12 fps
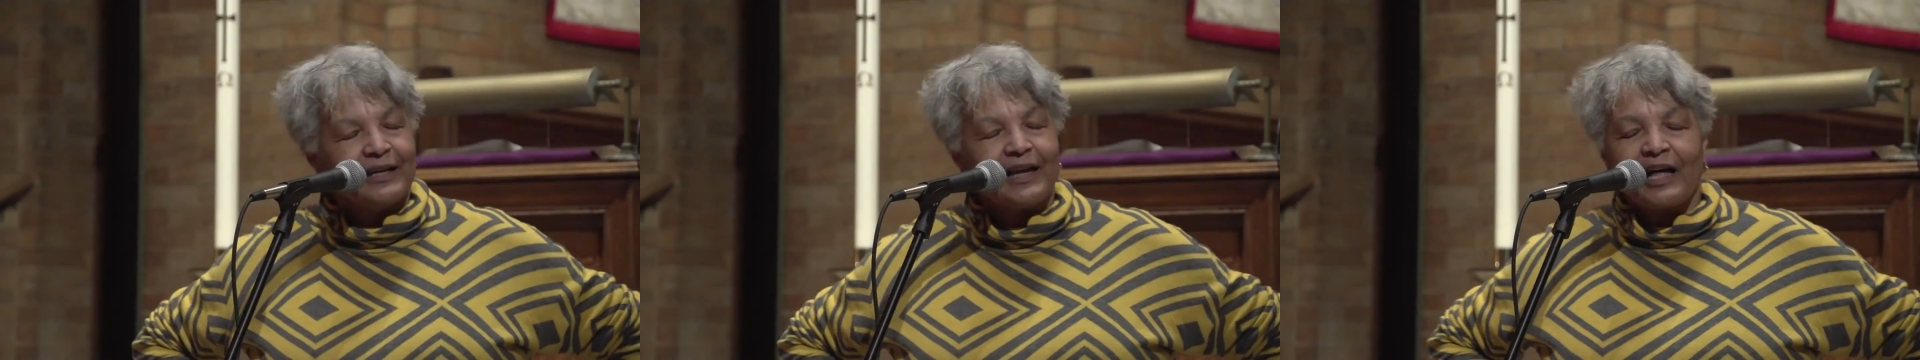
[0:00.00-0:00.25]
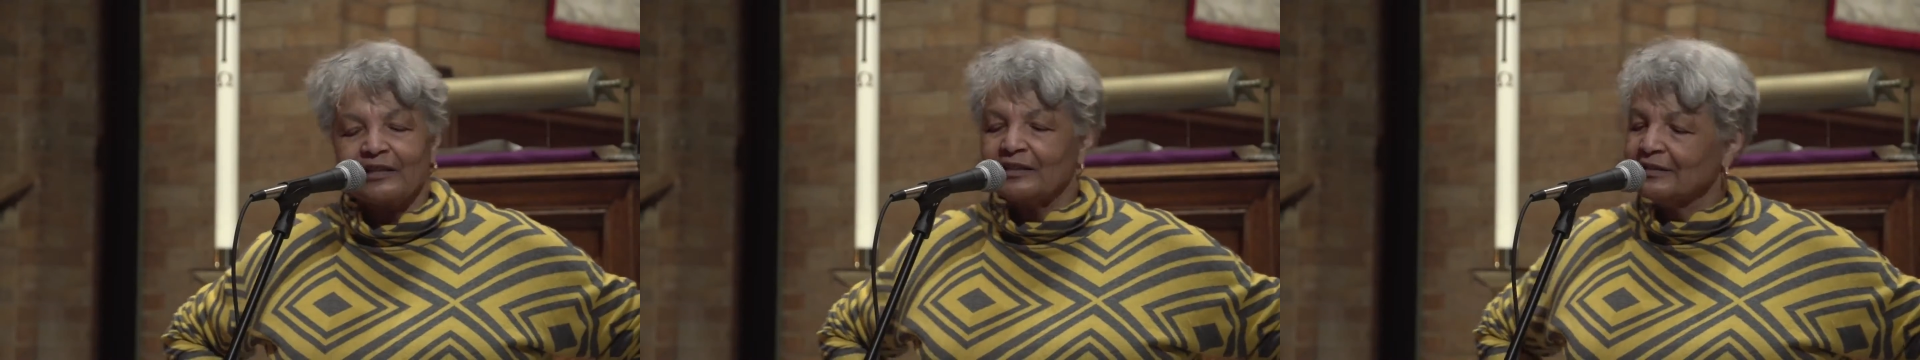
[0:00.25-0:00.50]
And
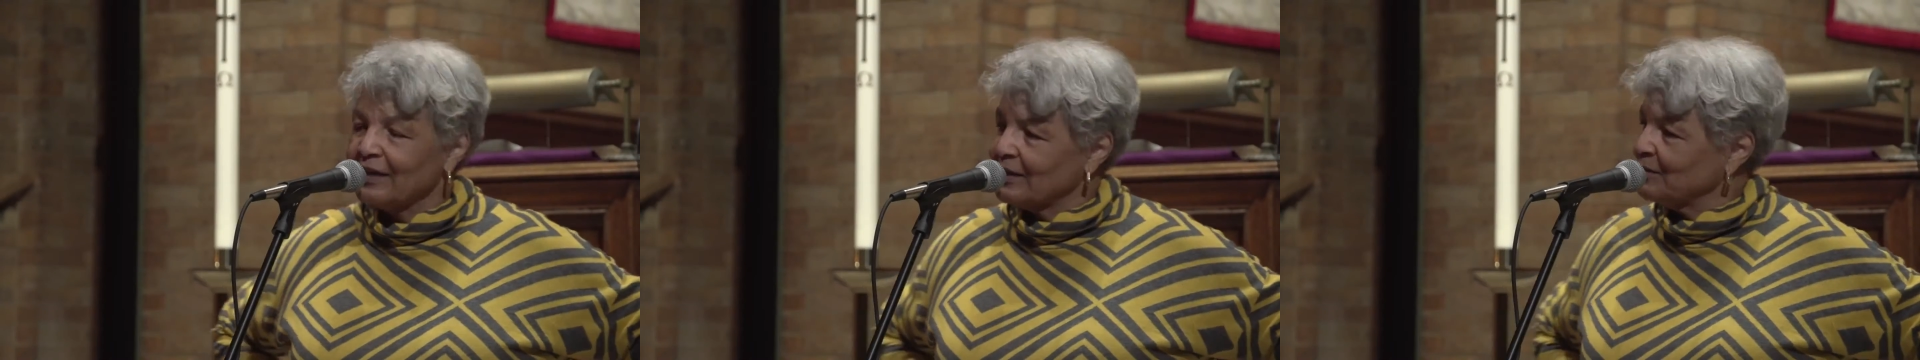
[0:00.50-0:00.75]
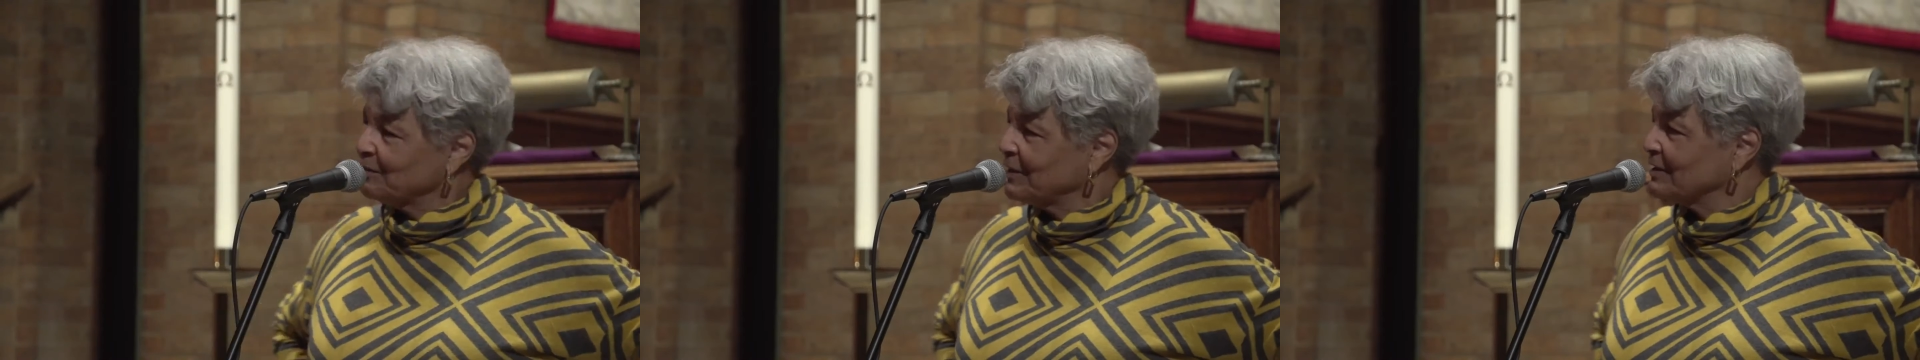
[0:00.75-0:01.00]
I looked at
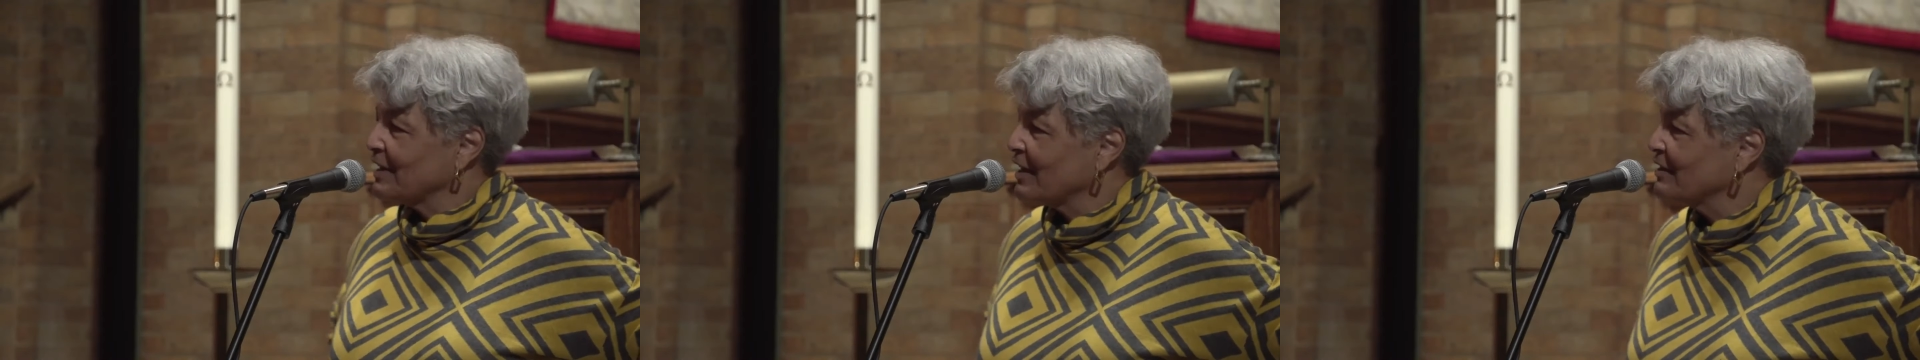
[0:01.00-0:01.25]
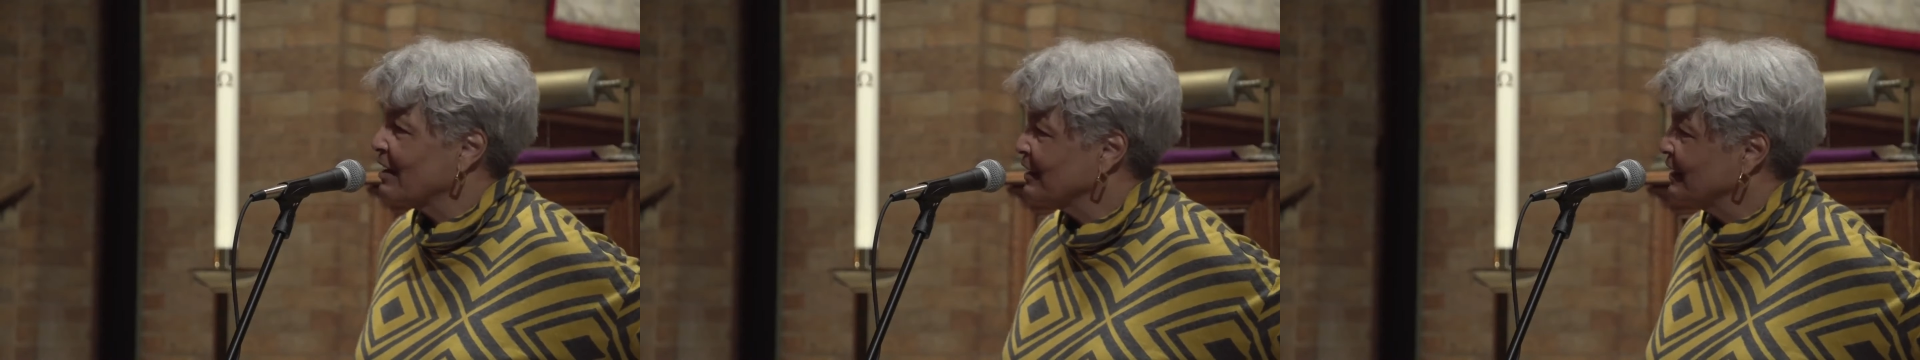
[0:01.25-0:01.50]
him because I
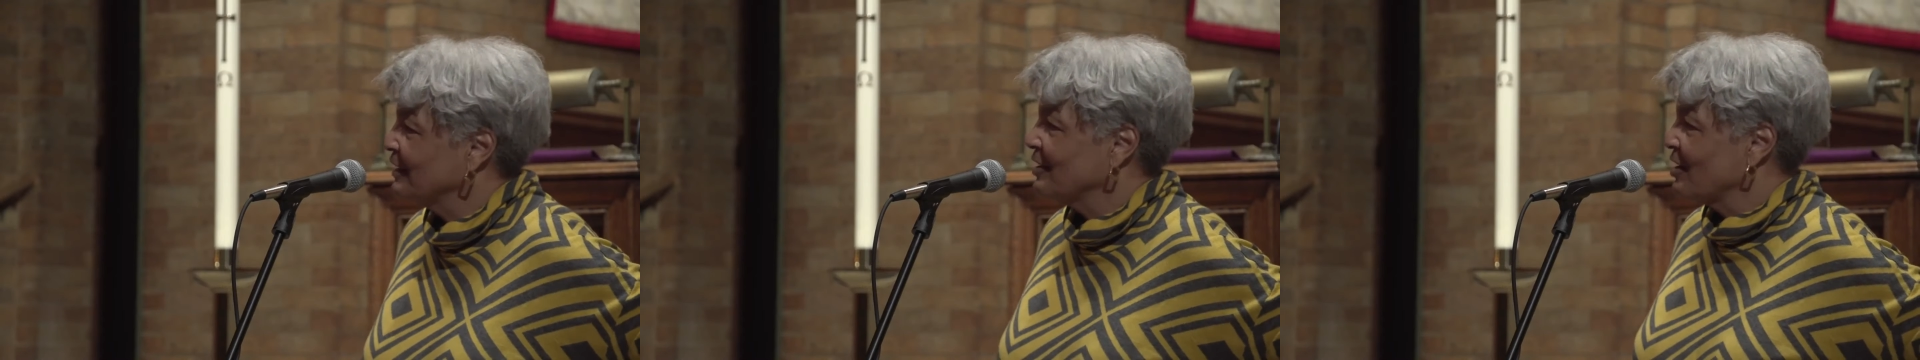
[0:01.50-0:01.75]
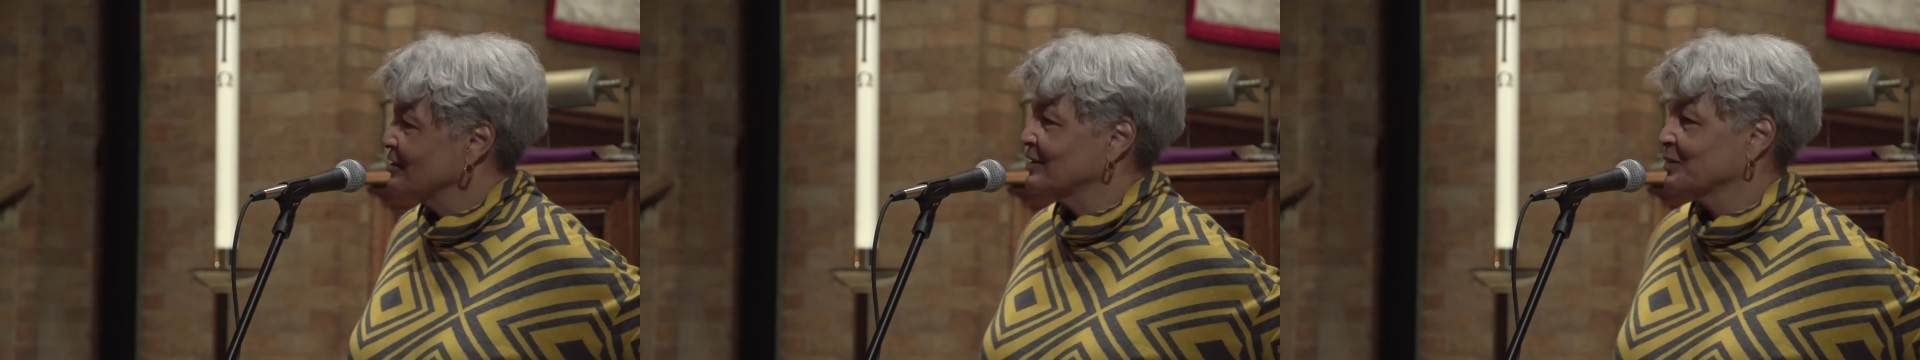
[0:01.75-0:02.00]
thought he had lost